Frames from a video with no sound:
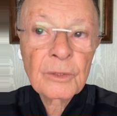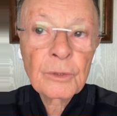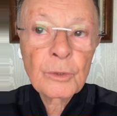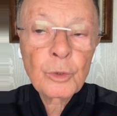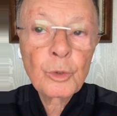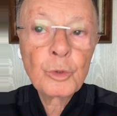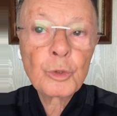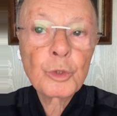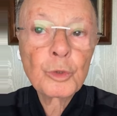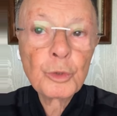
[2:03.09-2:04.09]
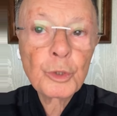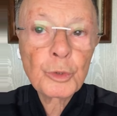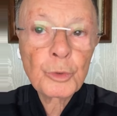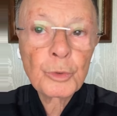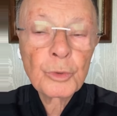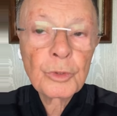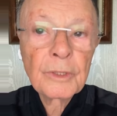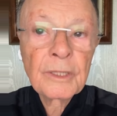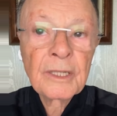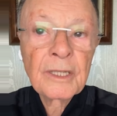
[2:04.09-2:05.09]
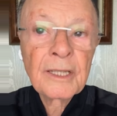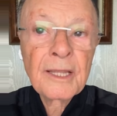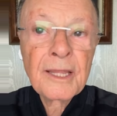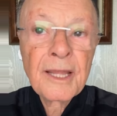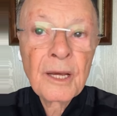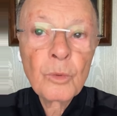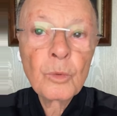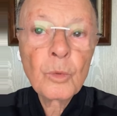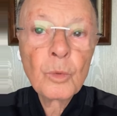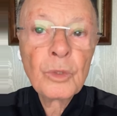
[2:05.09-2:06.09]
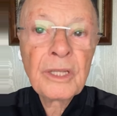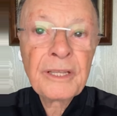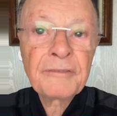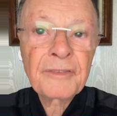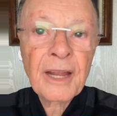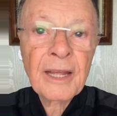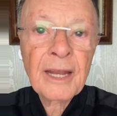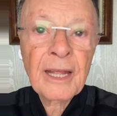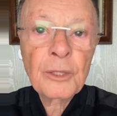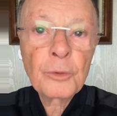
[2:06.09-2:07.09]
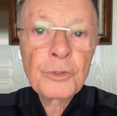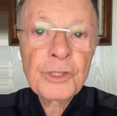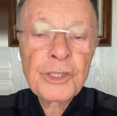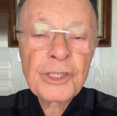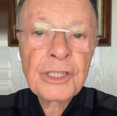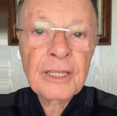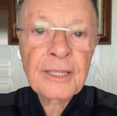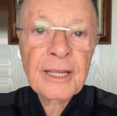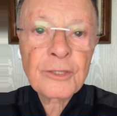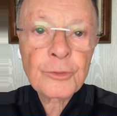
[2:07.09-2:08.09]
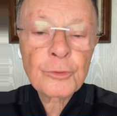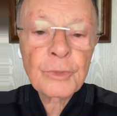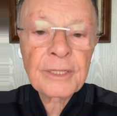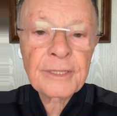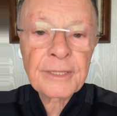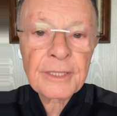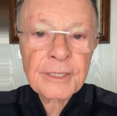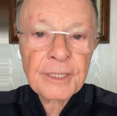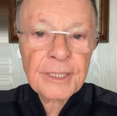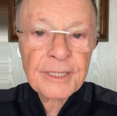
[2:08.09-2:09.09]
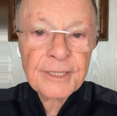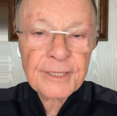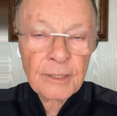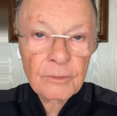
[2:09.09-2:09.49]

of the righteous man shall not deliver him in the day of his transgression.